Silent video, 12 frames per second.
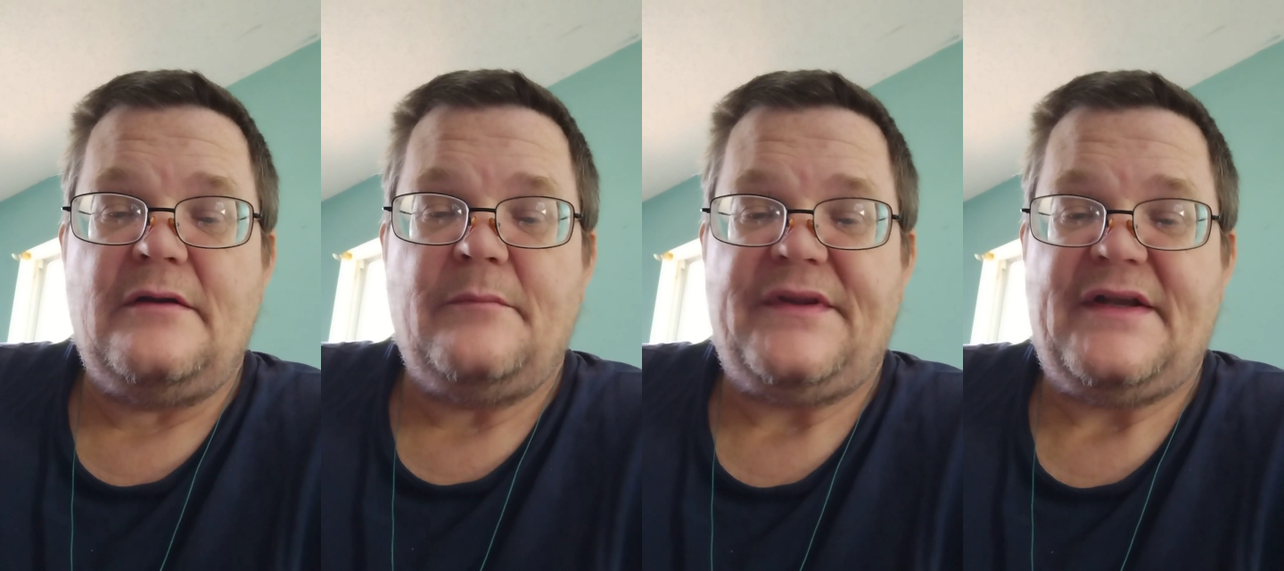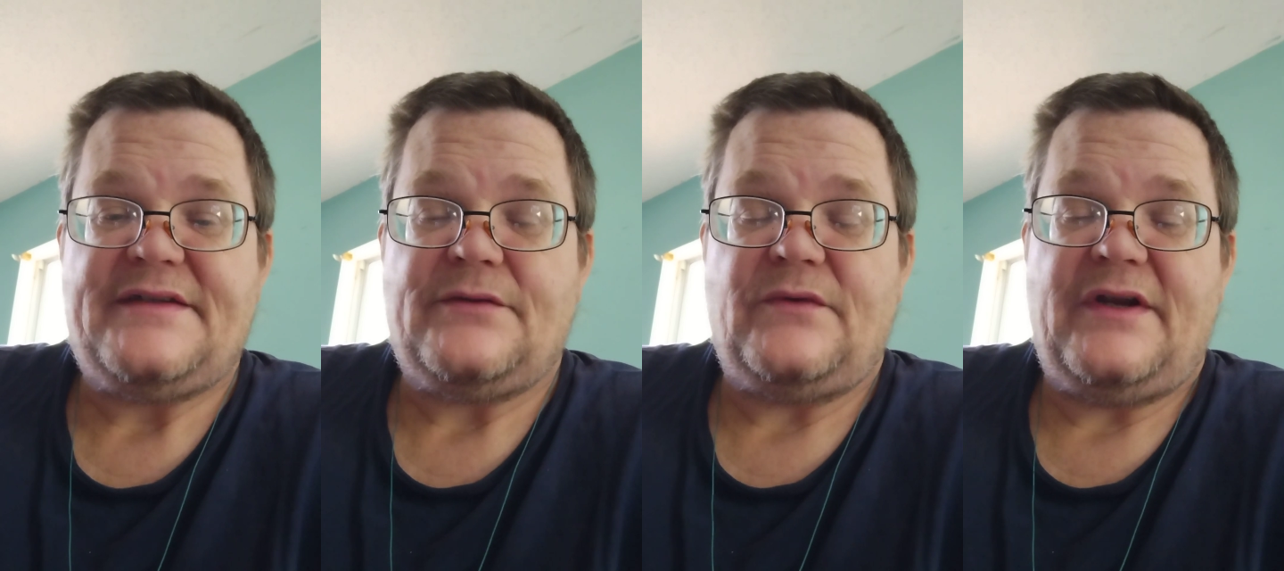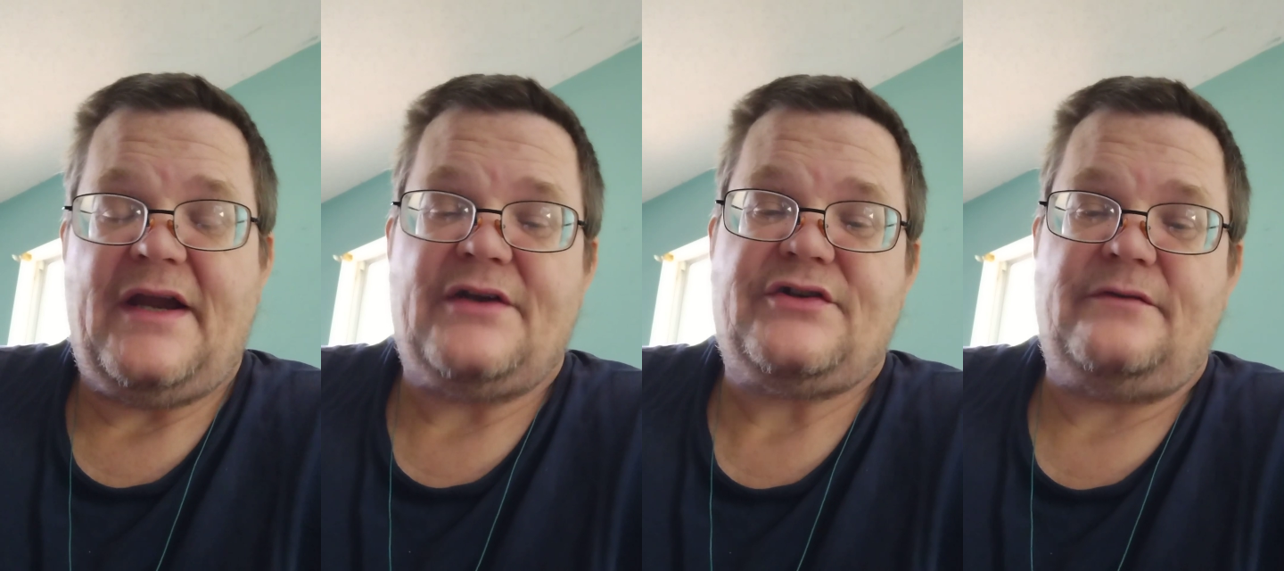But that's a
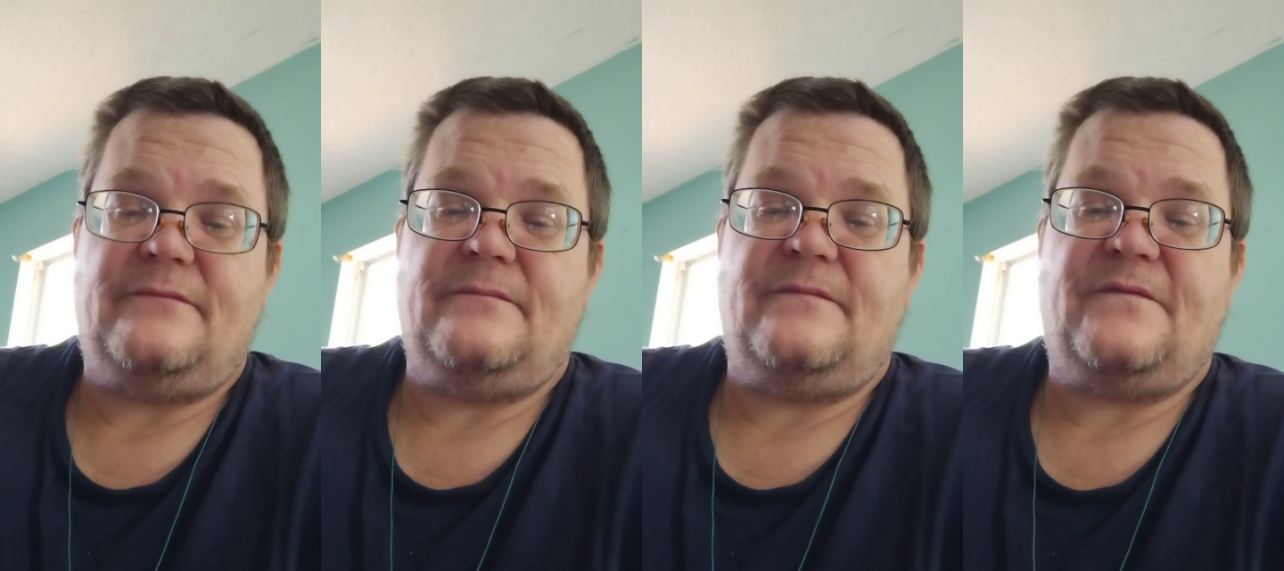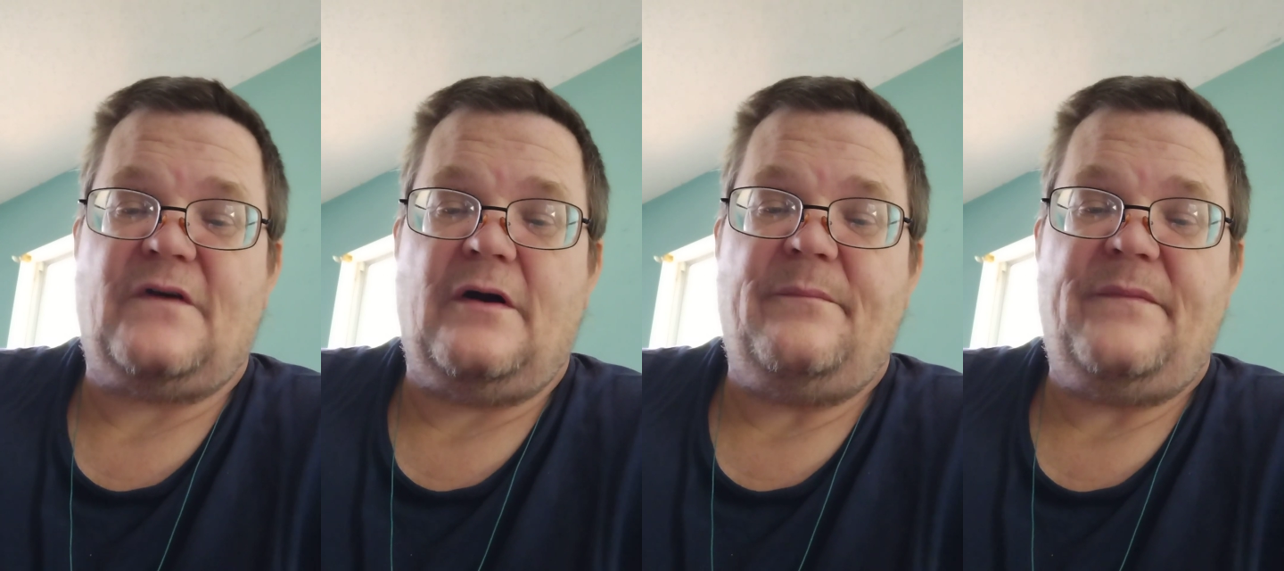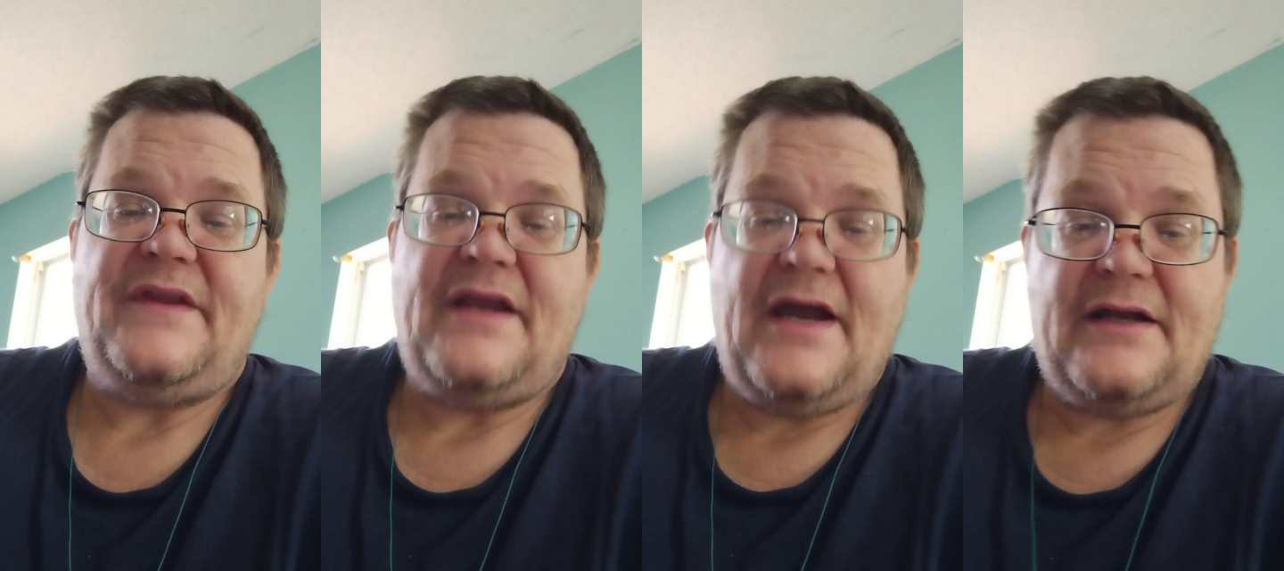reaction from
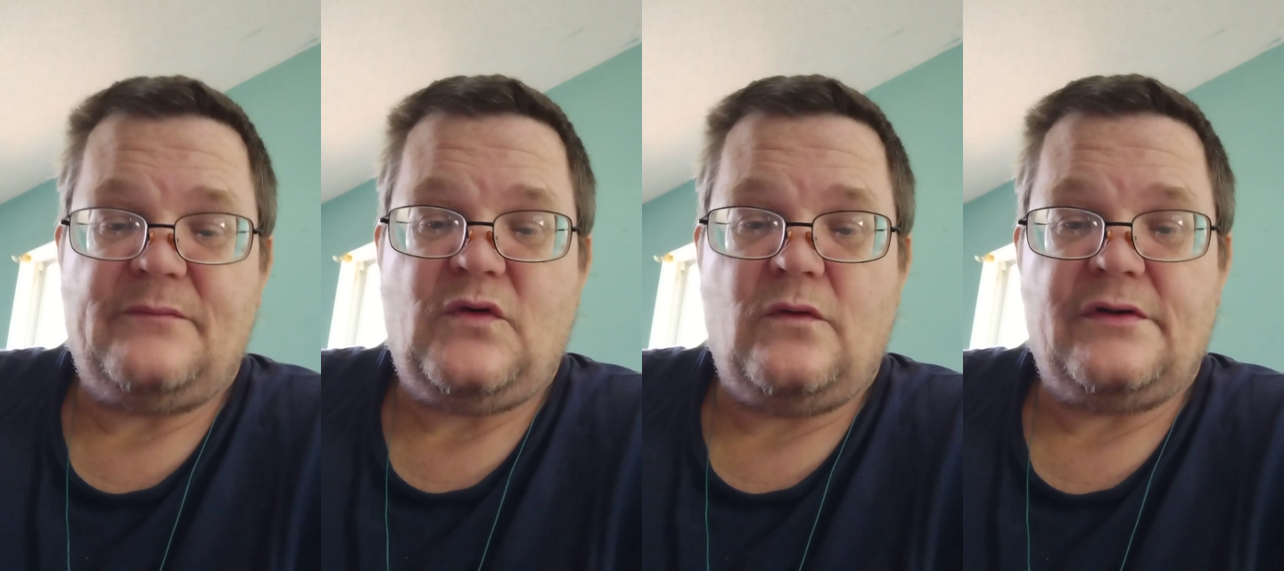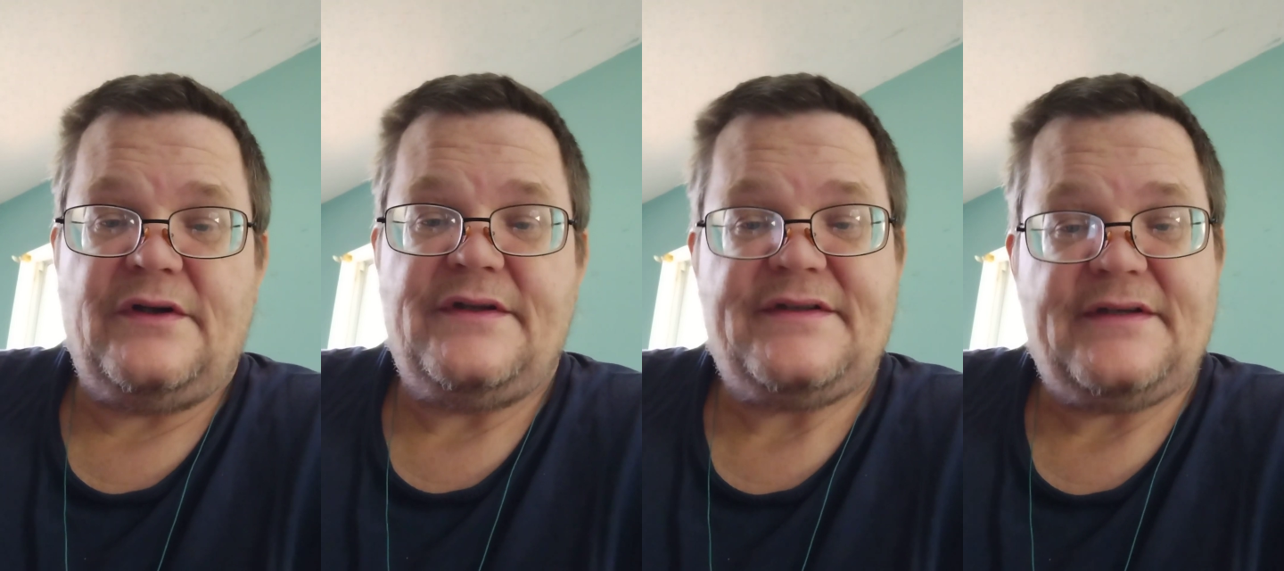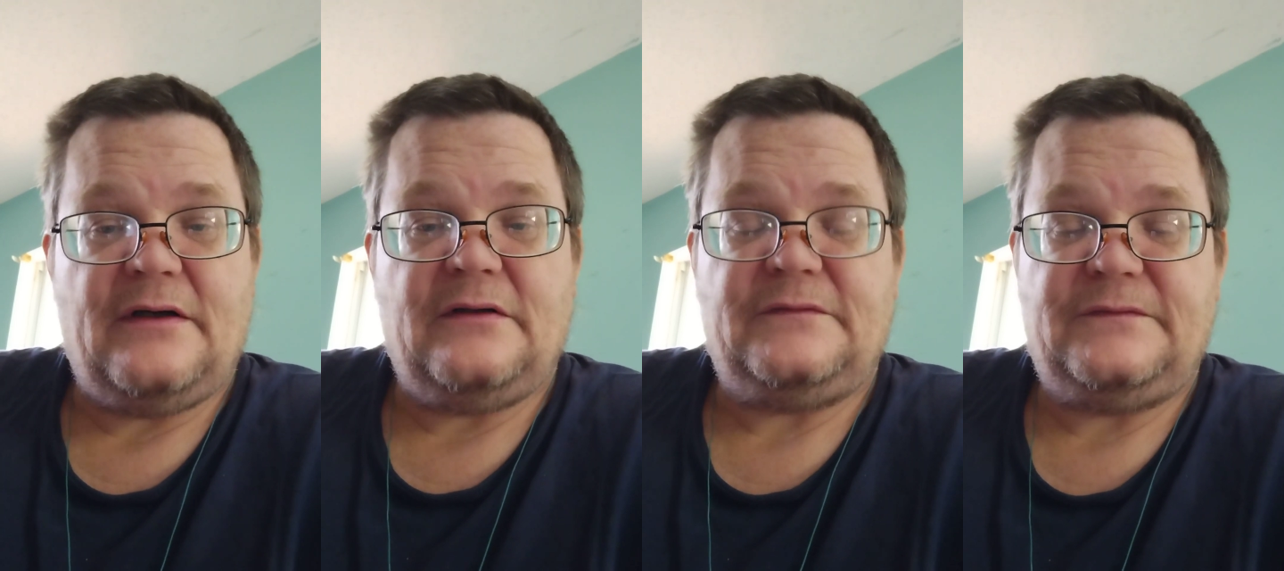the atom core
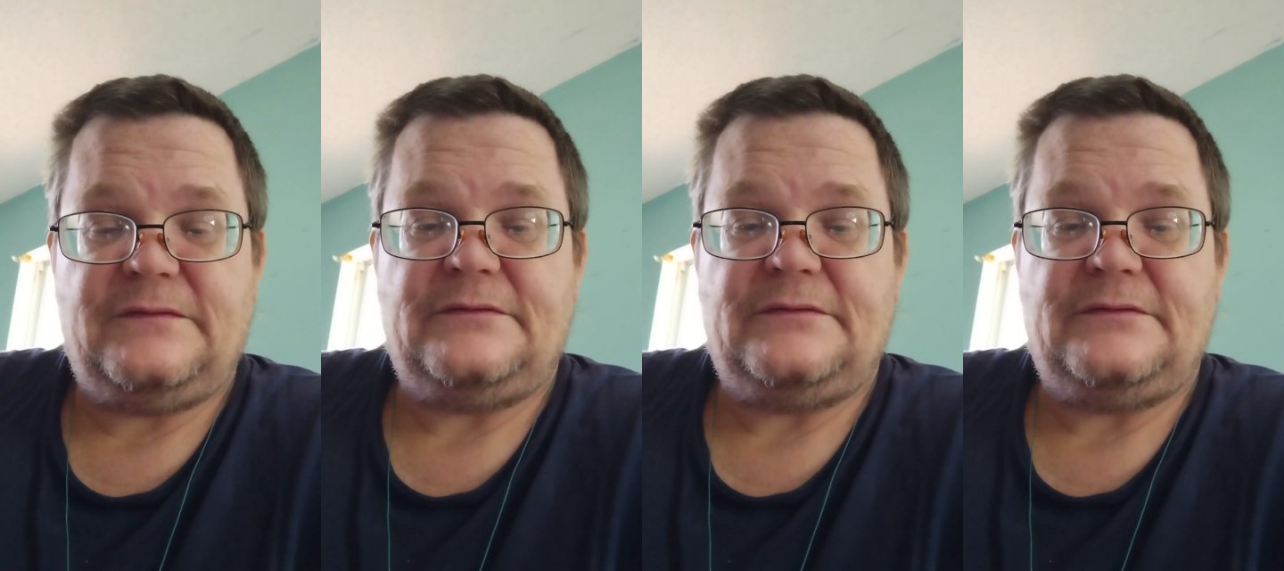itself.